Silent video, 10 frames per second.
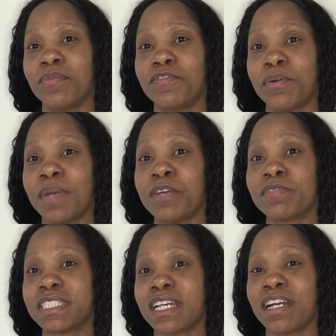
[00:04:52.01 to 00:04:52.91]
for my
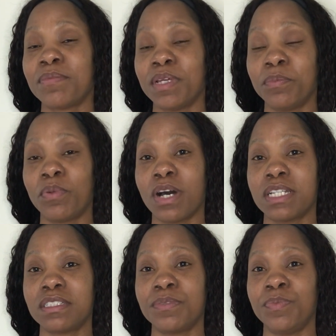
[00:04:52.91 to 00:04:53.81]
retirement
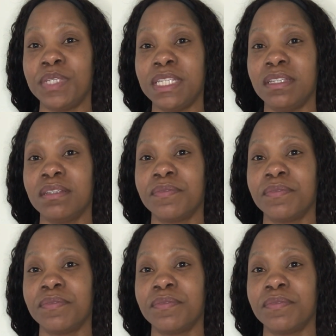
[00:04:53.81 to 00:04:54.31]
pot to be